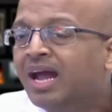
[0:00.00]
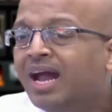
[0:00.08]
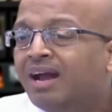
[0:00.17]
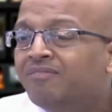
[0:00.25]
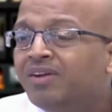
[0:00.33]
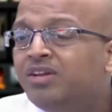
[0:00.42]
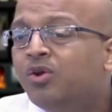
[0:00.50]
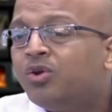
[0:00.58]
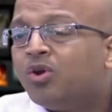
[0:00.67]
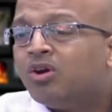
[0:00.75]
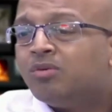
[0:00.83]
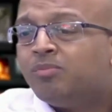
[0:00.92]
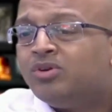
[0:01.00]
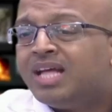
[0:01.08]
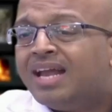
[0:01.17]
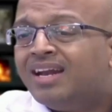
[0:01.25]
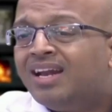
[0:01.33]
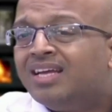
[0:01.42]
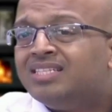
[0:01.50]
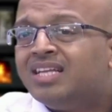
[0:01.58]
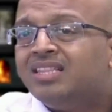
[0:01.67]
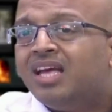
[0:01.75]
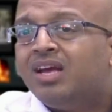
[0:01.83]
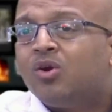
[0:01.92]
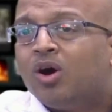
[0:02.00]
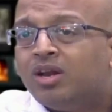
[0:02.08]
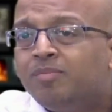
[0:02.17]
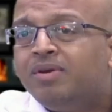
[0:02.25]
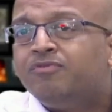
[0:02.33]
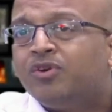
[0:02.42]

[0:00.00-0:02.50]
And when you talk about analyzing the economy,